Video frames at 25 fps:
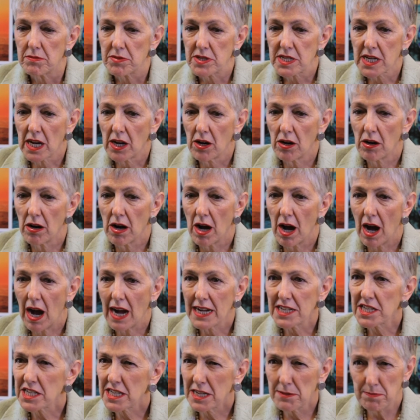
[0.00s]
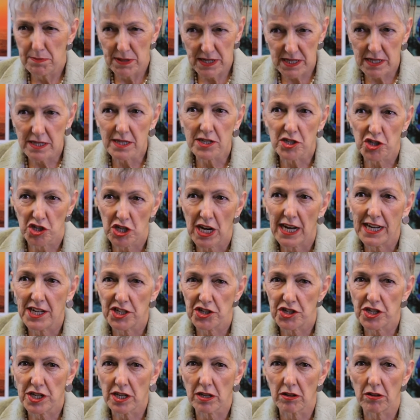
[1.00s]
So I see business
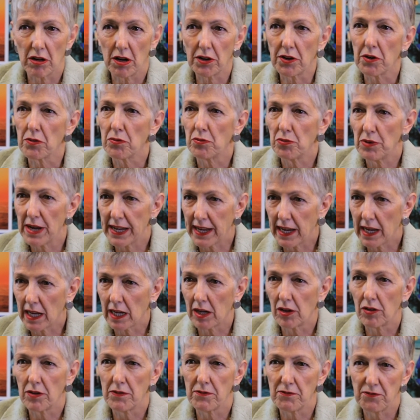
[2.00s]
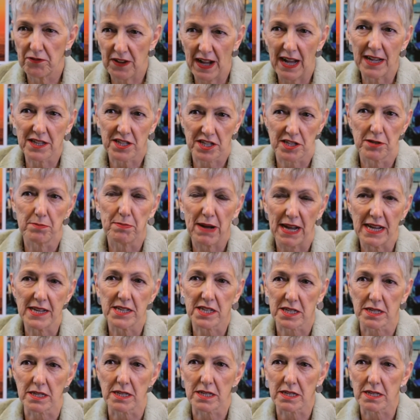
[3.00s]
changing on a regular and faster
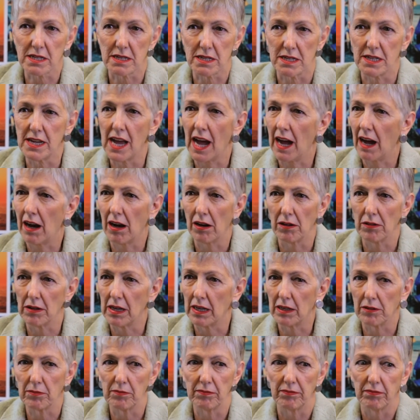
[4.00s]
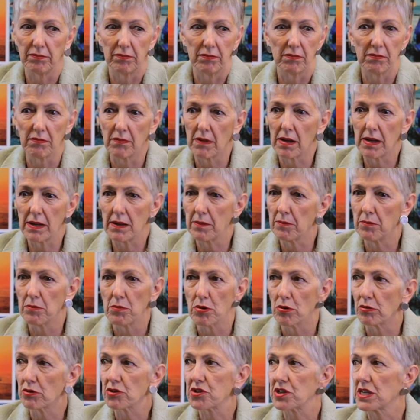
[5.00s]
basis now,
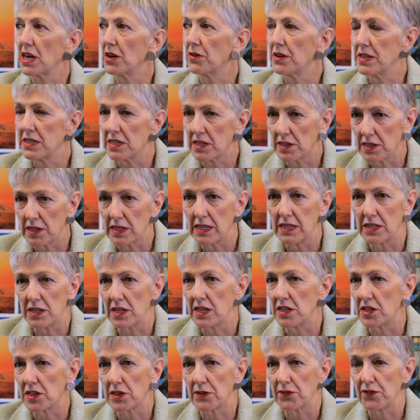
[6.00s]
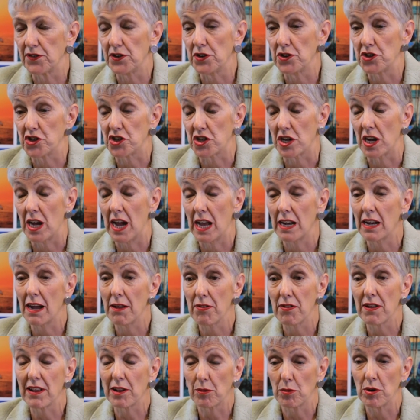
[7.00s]
more so into the future, and I
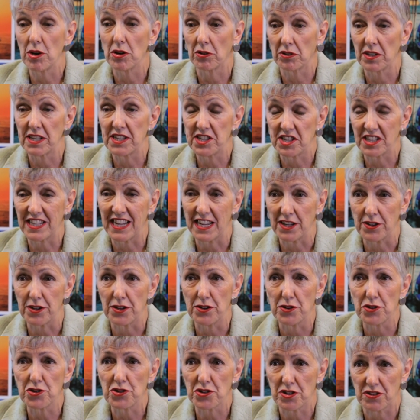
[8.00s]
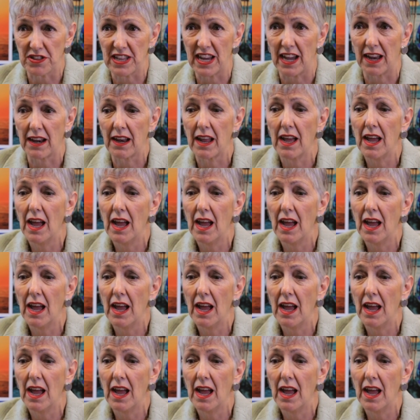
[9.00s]
think we all need to get used to that.